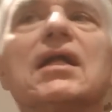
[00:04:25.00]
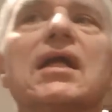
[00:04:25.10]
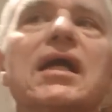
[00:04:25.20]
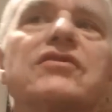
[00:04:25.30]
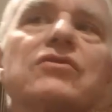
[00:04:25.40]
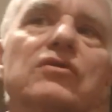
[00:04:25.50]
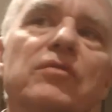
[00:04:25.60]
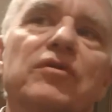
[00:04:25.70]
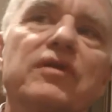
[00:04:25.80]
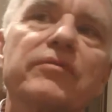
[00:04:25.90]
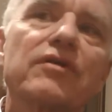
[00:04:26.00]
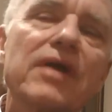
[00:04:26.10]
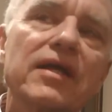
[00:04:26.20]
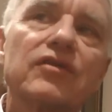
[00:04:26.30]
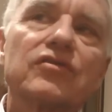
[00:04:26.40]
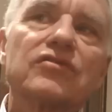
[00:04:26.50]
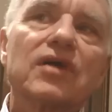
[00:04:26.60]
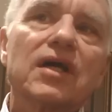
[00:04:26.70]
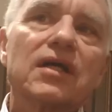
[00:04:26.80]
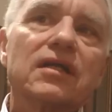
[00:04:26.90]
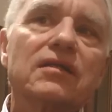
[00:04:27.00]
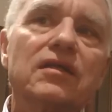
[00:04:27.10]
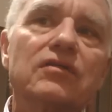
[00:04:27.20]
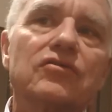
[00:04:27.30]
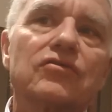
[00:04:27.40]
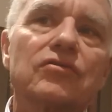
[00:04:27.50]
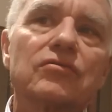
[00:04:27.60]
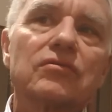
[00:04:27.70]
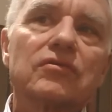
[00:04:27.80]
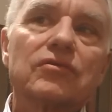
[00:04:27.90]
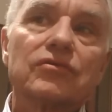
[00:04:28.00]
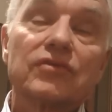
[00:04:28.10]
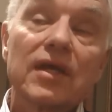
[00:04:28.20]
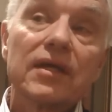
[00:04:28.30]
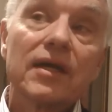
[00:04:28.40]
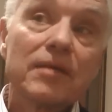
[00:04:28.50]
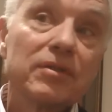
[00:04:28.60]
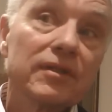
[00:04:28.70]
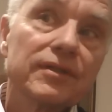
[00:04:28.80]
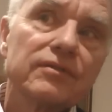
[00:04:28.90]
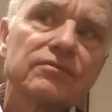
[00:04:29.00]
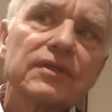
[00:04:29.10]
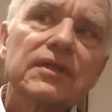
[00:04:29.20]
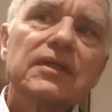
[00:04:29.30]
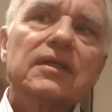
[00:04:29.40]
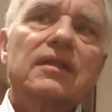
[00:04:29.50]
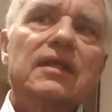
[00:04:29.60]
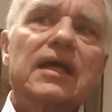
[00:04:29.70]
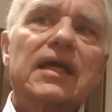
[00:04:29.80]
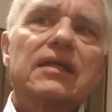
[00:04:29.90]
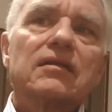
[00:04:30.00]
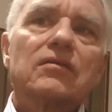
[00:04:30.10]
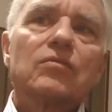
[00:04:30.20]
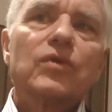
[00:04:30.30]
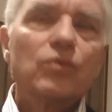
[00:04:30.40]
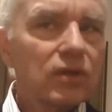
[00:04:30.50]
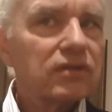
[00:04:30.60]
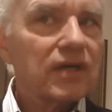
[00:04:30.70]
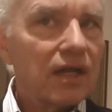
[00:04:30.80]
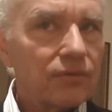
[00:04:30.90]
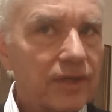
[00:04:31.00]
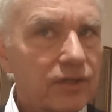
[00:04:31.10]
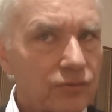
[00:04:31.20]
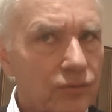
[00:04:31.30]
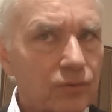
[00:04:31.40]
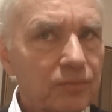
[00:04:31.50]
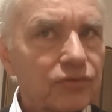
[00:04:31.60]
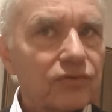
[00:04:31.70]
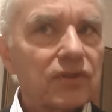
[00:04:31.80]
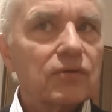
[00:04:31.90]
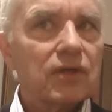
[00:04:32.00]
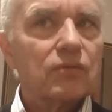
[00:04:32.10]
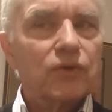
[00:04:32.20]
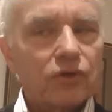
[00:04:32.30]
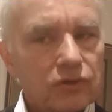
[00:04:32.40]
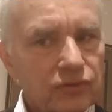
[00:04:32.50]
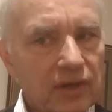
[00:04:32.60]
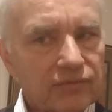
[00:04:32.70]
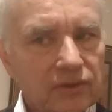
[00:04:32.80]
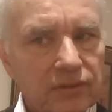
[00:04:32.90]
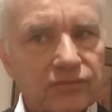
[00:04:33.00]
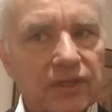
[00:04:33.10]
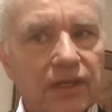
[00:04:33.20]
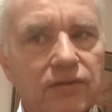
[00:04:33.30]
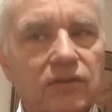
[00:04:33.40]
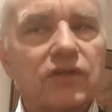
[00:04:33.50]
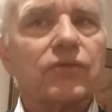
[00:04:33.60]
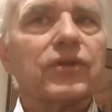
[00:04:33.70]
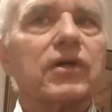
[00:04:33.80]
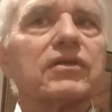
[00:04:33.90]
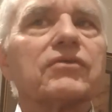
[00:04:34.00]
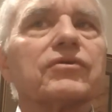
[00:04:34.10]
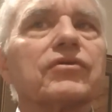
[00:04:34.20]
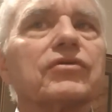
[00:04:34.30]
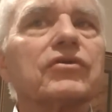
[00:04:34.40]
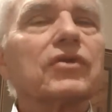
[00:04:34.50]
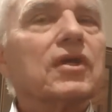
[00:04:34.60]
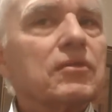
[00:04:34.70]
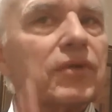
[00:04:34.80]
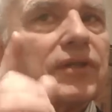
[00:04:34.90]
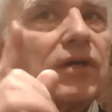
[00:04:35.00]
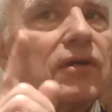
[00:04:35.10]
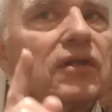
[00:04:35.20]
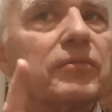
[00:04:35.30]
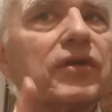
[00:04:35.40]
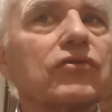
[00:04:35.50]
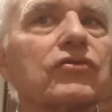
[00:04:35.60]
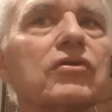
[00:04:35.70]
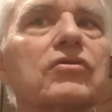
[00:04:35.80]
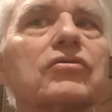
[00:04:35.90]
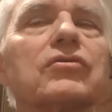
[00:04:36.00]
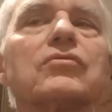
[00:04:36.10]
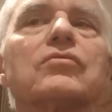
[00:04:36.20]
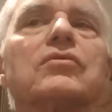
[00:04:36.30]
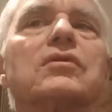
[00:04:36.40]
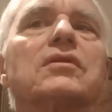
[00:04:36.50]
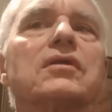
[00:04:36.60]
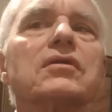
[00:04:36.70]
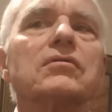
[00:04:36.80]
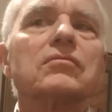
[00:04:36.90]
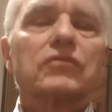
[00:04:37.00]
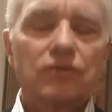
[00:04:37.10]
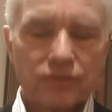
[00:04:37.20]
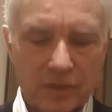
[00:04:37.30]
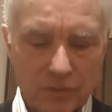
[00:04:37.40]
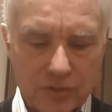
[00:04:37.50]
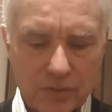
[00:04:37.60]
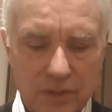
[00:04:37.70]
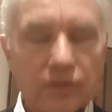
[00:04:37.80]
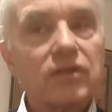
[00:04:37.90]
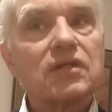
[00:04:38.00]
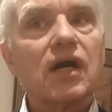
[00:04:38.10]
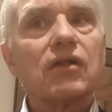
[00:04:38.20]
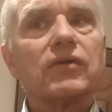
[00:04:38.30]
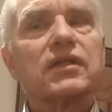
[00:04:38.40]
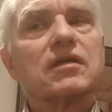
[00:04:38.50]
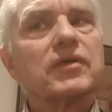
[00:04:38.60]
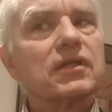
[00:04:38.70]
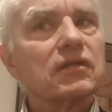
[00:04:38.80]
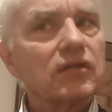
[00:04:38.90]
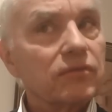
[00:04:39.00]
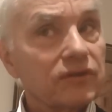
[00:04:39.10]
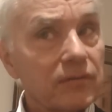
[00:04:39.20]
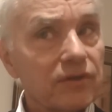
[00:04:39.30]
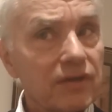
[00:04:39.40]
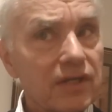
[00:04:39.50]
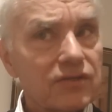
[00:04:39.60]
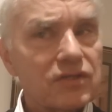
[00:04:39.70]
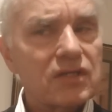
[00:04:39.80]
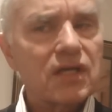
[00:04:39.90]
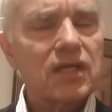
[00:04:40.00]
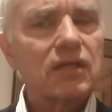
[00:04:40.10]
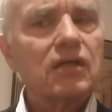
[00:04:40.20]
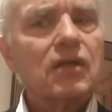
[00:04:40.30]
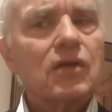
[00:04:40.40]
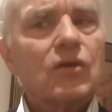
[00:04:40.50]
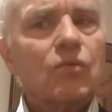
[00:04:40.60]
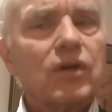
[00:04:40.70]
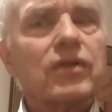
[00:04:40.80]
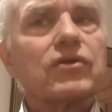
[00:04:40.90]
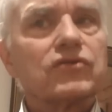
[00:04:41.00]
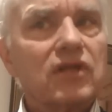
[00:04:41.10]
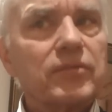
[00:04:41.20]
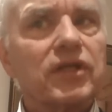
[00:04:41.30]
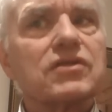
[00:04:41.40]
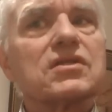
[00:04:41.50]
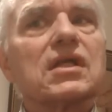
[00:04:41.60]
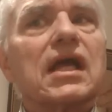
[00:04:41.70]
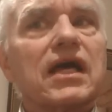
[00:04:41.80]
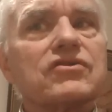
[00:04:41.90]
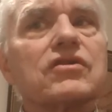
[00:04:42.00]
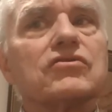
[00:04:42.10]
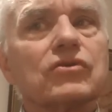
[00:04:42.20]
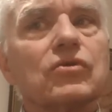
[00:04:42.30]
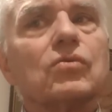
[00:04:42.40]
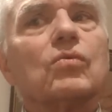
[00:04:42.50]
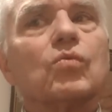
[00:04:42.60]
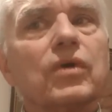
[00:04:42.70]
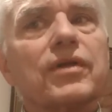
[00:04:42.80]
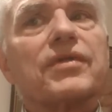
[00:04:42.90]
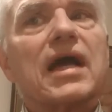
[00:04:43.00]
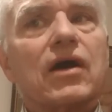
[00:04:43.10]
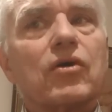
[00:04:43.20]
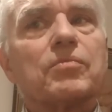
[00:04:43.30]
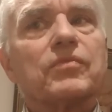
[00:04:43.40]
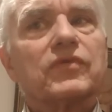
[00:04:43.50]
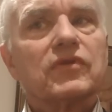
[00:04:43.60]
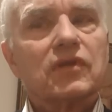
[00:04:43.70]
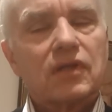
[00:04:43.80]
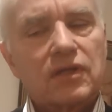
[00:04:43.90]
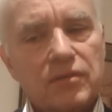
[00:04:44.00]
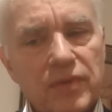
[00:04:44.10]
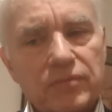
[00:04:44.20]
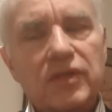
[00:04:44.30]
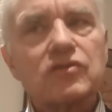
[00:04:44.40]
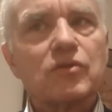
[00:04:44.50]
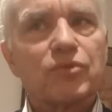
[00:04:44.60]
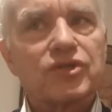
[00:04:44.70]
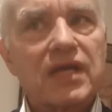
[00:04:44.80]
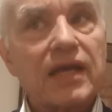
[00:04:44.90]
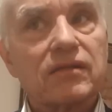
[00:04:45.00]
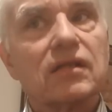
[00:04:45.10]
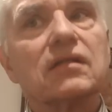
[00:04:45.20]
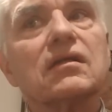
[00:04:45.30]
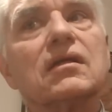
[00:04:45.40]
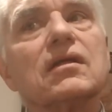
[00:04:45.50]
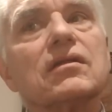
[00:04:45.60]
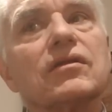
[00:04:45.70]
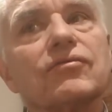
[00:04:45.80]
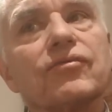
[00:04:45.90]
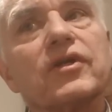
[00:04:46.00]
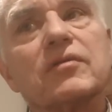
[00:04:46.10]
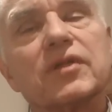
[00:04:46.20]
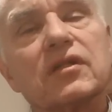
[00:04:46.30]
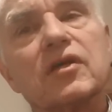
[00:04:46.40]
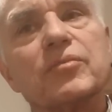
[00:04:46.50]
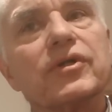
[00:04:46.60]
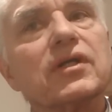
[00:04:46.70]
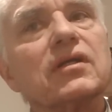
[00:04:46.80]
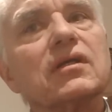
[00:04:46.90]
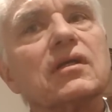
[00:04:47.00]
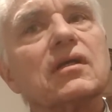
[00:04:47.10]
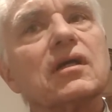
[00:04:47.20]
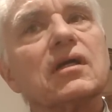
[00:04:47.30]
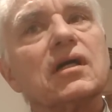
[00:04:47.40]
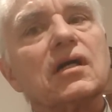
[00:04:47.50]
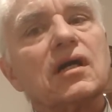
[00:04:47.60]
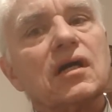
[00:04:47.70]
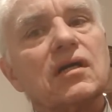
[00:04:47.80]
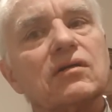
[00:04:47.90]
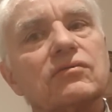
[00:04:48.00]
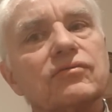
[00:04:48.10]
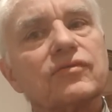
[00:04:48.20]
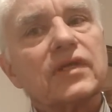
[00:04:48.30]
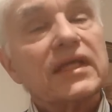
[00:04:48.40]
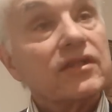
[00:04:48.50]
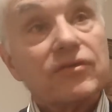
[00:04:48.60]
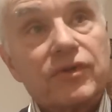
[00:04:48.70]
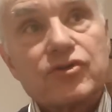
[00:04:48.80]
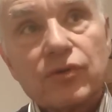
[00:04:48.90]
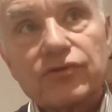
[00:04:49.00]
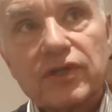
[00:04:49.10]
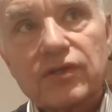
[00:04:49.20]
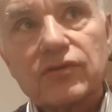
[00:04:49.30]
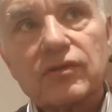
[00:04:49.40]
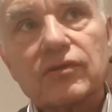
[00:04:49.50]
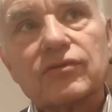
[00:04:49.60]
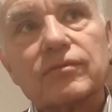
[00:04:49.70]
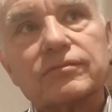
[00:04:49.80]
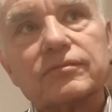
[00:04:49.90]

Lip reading: And so a liberal democratic society needs to say, I believe, that we will tolerate groups. We all do have to live together and live with our differences, but there are limits to the degree to which we're going to tolerate them. And in a liberal democratic society, one of those limits has to do with our commitment to protecting the freedom and liberty of individual citizens.